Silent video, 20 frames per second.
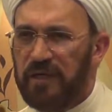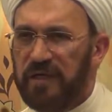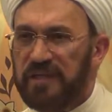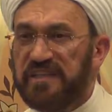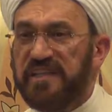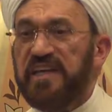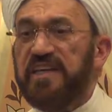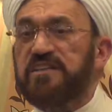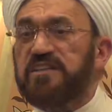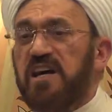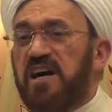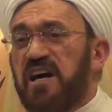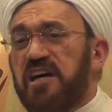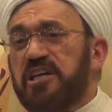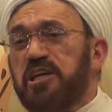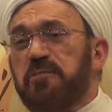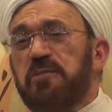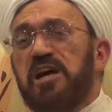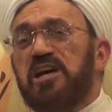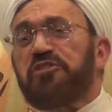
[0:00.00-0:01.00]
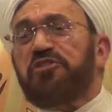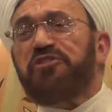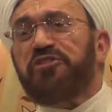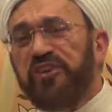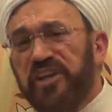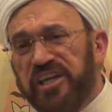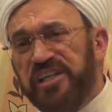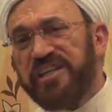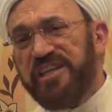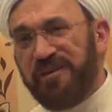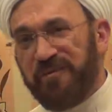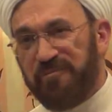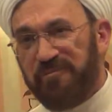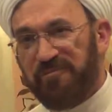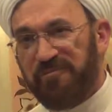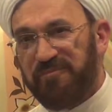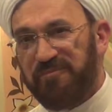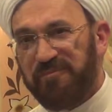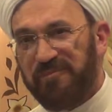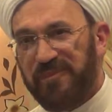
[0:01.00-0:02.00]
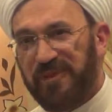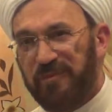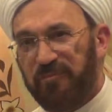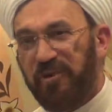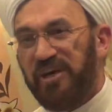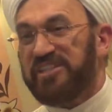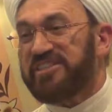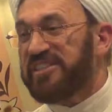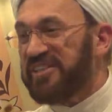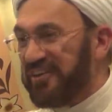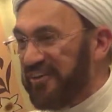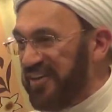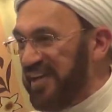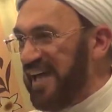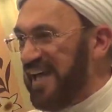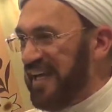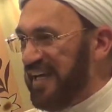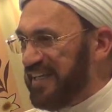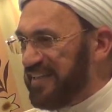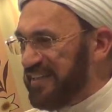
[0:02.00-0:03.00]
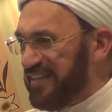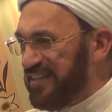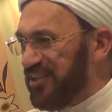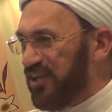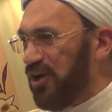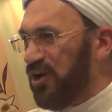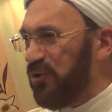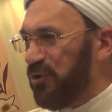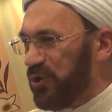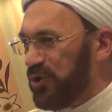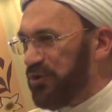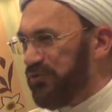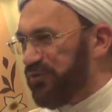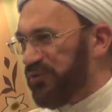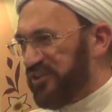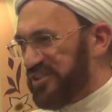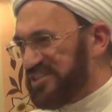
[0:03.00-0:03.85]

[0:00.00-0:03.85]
They talk about freedom, but in reality they are looking for